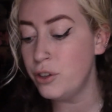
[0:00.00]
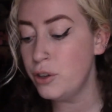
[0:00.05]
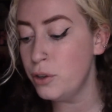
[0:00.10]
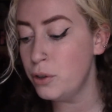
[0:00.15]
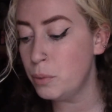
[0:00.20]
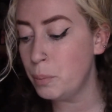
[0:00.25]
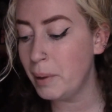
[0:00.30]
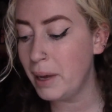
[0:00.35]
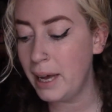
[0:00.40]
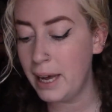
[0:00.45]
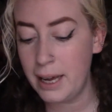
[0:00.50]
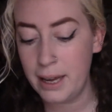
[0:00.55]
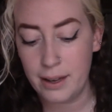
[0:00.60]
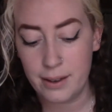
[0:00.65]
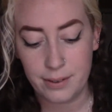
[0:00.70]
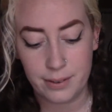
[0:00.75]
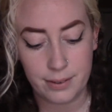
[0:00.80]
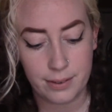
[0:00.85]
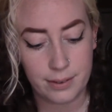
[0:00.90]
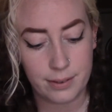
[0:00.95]

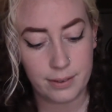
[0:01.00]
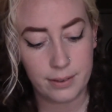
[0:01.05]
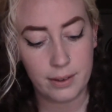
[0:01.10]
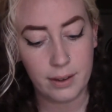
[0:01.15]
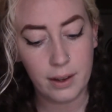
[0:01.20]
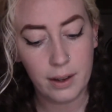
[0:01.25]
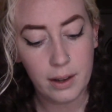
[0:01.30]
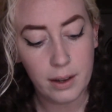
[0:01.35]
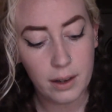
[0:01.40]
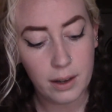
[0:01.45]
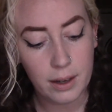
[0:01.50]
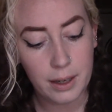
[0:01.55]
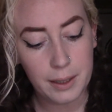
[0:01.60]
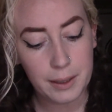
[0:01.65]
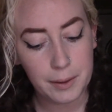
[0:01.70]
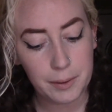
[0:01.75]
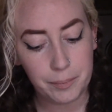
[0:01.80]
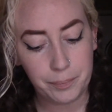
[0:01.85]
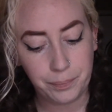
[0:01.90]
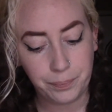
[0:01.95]
Toothpaste.
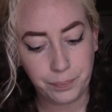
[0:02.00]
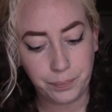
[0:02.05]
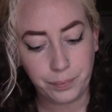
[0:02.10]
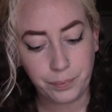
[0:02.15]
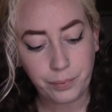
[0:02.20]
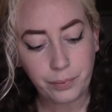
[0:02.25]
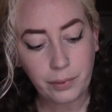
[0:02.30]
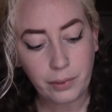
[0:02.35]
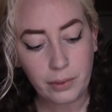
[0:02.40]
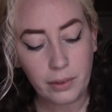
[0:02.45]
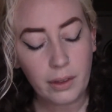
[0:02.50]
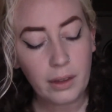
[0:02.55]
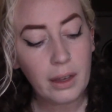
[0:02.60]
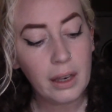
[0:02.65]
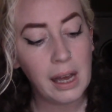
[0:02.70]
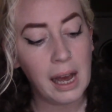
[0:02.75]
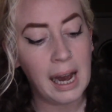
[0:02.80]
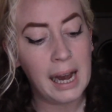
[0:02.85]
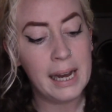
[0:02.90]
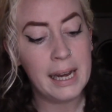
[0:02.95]

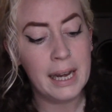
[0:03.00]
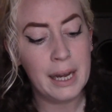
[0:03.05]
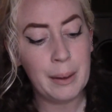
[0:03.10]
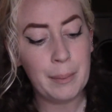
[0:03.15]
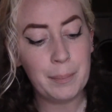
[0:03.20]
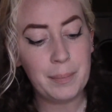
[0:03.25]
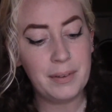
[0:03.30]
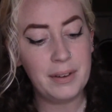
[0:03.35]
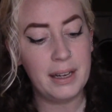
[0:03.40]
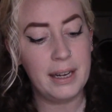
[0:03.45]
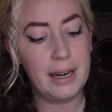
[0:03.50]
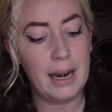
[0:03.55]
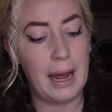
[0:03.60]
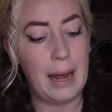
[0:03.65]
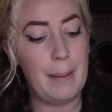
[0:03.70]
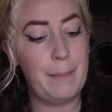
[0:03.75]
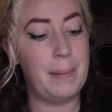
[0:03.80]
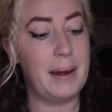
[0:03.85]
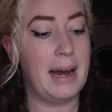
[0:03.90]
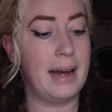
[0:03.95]
I emptied
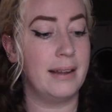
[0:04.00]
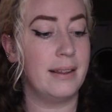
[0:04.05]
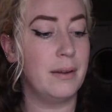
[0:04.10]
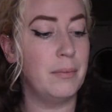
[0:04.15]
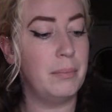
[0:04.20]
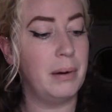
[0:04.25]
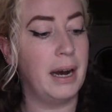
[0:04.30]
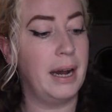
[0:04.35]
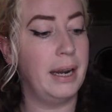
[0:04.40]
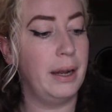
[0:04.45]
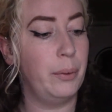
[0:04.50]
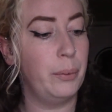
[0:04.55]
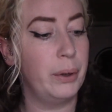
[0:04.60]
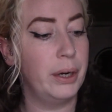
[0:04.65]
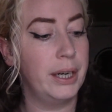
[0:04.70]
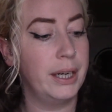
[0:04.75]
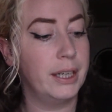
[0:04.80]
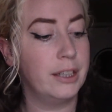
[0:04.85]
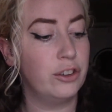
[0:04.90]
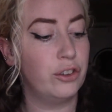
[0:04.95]
a Bath & Body
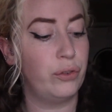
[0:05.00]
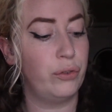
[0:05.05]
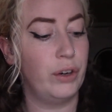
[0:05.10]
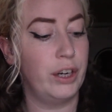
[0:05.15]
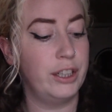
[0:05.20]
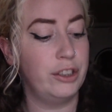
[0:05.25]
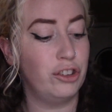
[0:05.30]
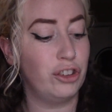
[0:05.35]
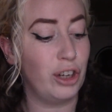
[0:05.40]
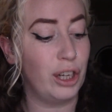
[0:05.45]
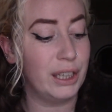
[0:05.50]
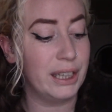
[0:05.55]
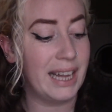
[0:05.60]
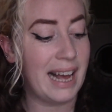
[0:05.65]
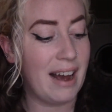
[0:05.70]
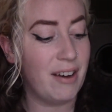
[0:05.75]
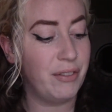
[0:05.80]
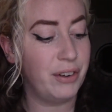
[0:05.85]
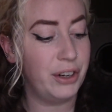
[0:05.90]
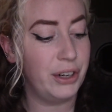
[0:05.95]
Works French
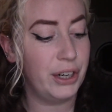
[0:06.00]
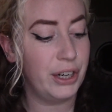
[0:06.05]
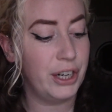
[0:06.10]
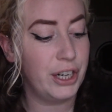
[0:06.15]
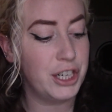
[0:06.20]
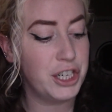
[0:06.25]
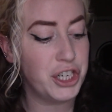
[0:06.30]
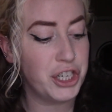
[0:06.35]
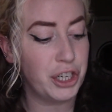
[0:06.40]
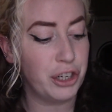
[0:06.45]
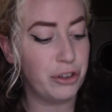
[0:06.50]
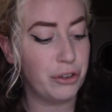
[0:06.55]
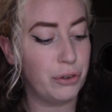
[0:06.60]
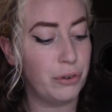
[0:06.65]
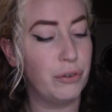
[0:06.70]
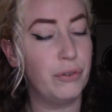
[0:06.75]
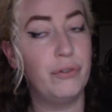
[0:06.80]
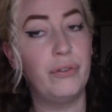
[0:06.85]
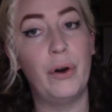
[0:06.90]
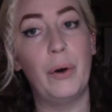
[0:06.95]
Lavender
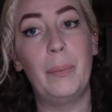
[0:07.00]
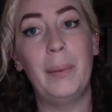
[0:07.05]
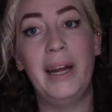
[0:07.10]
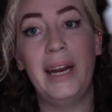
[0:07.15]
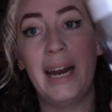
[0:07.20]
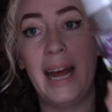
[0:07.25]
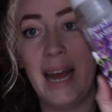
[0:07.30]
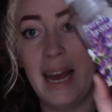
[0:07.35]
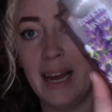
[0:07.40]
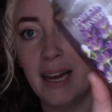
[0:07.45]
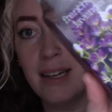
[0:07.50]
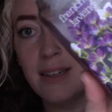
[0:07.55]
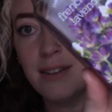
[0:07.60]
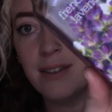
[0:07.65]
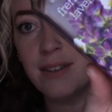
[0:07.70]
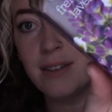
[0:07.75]
Gentle Foaming Hand